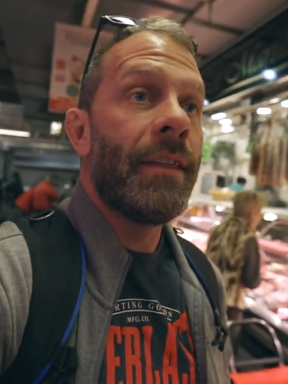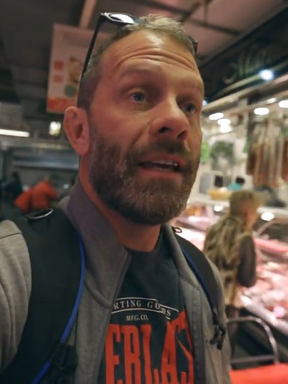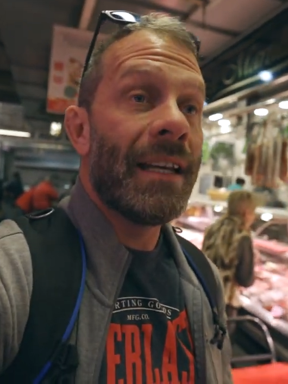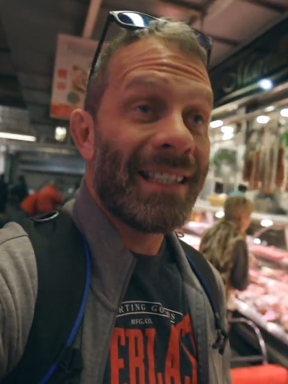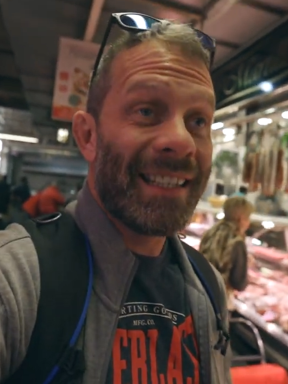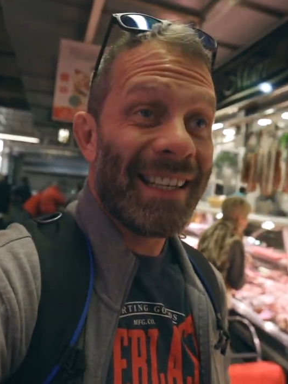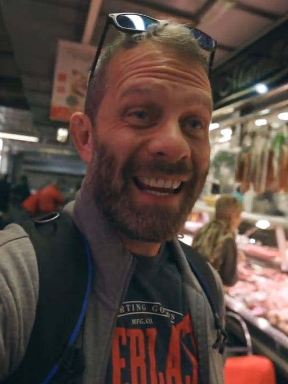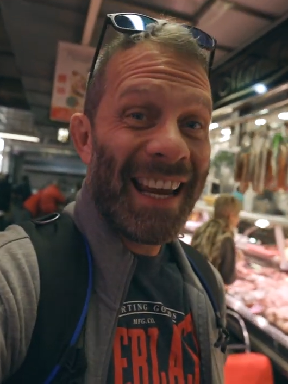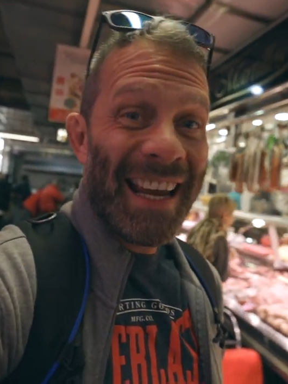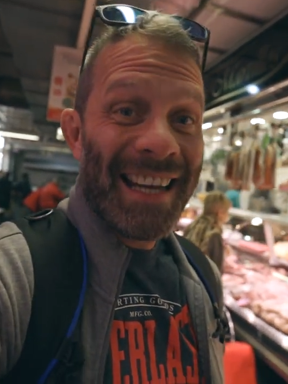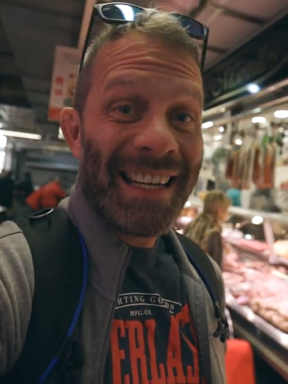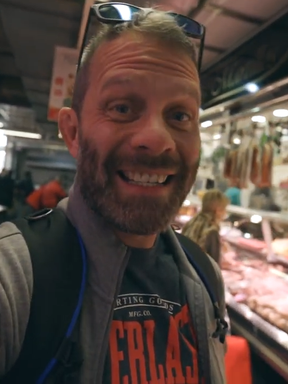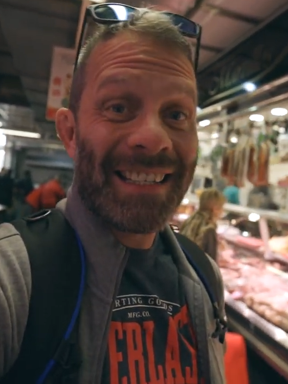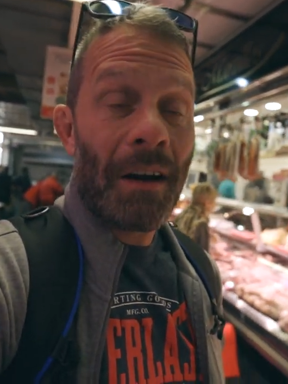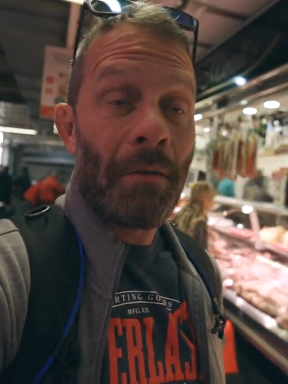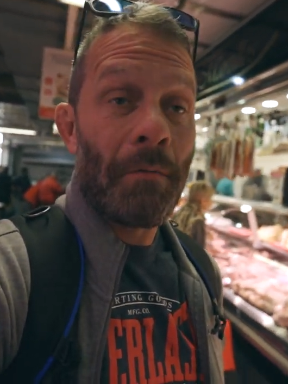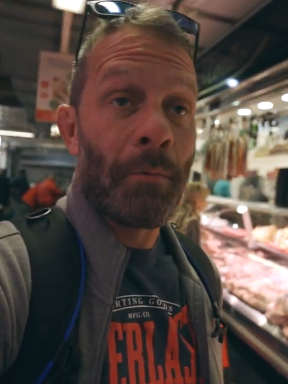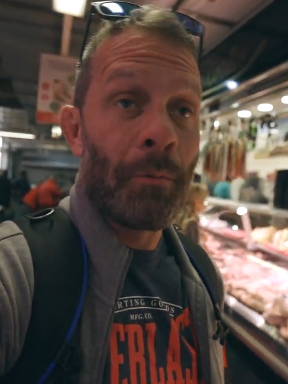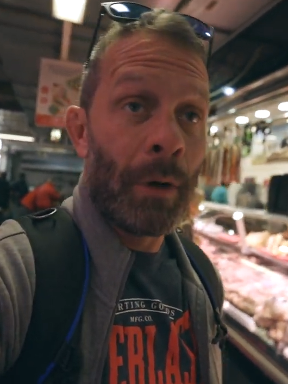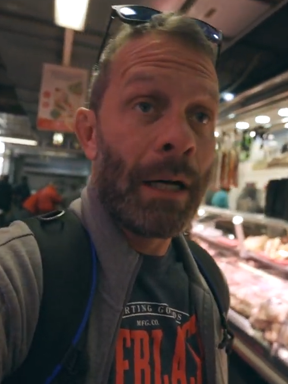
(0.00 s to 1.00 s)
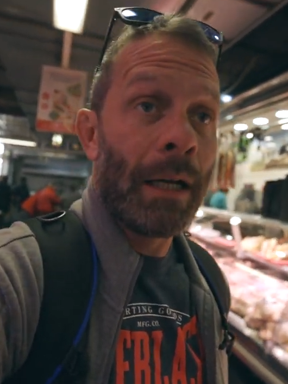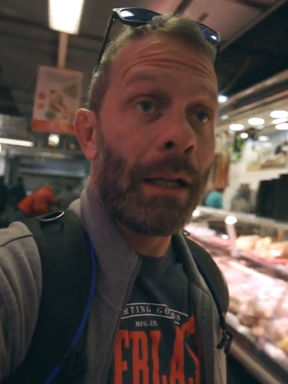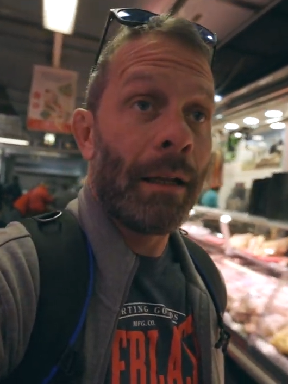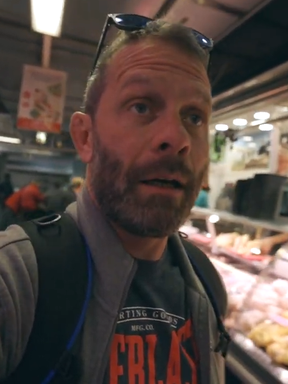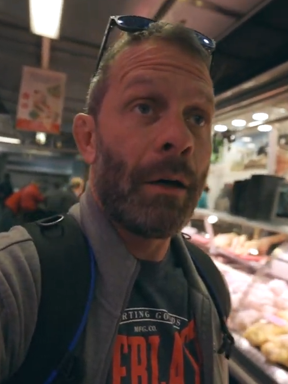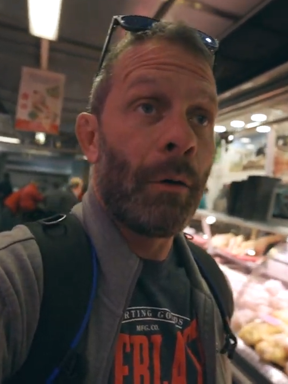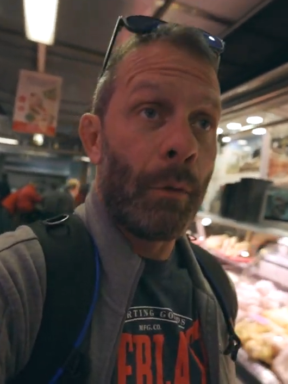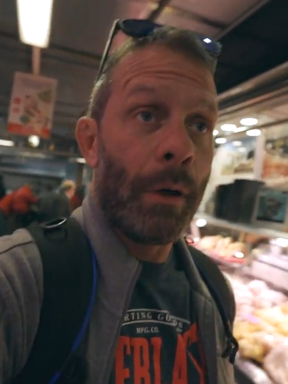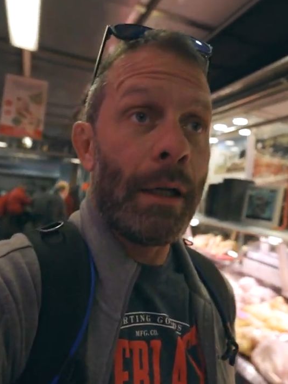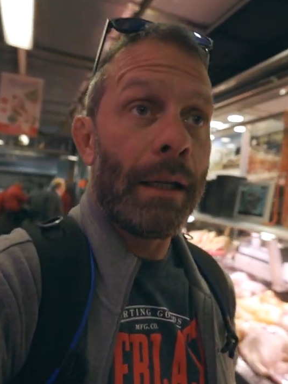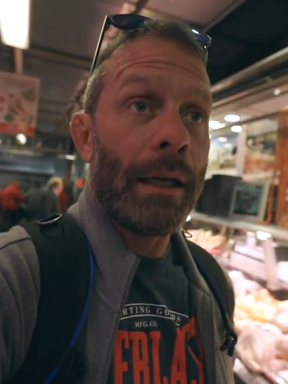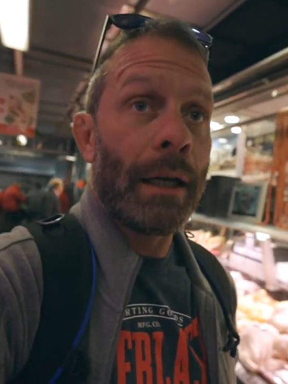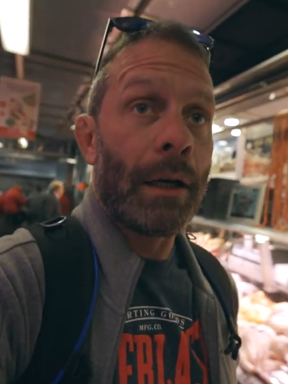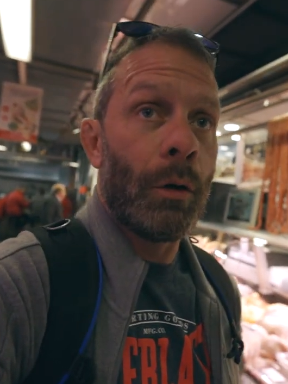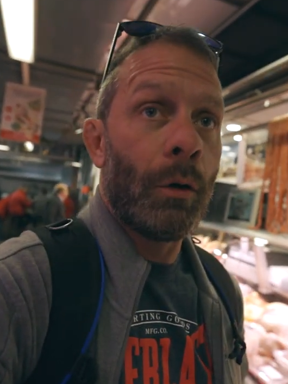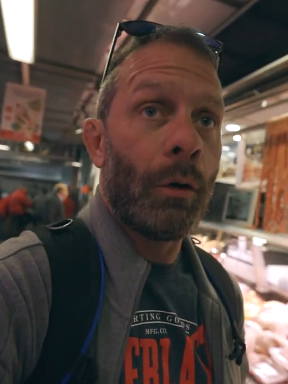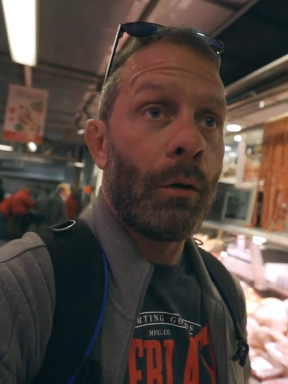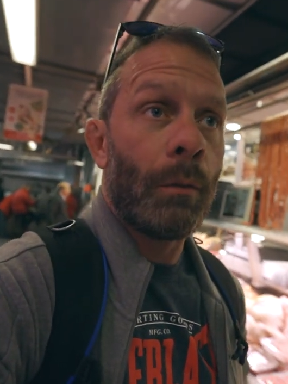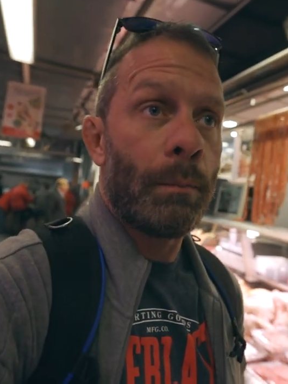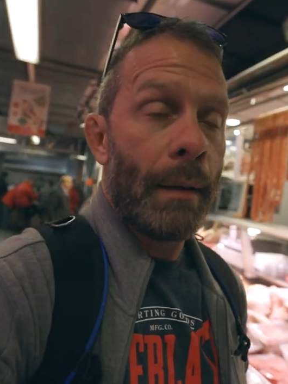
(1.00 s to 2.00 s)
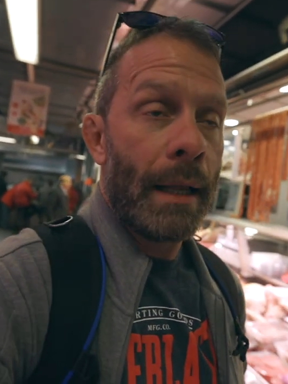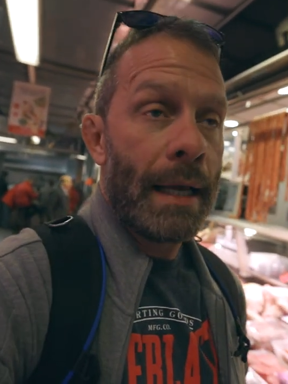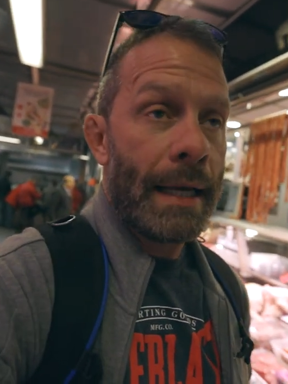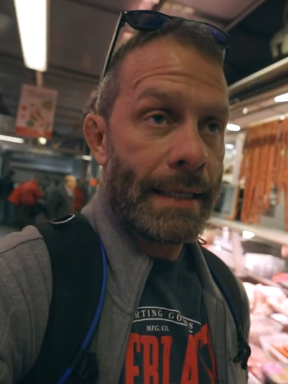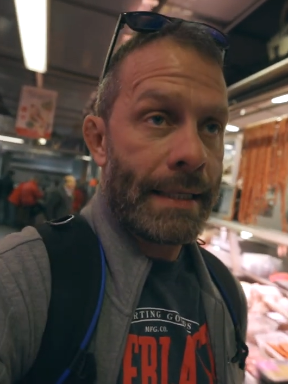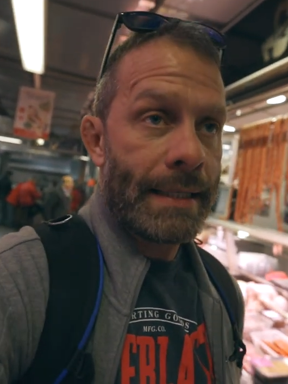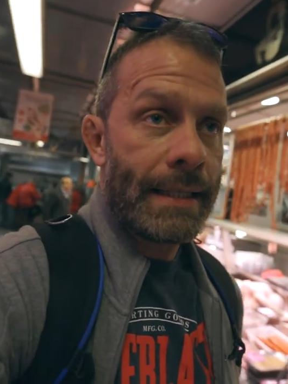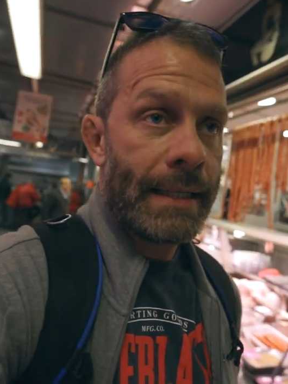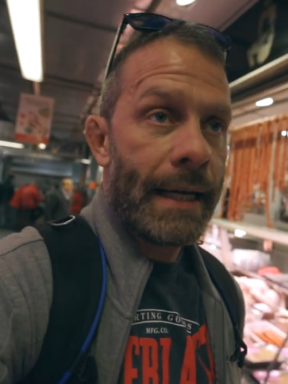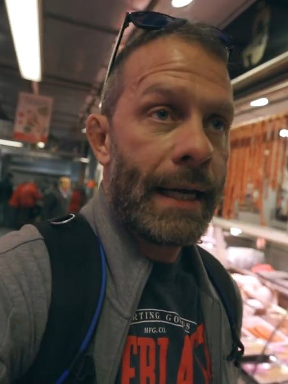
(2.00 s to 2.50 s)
this is a really really cool place.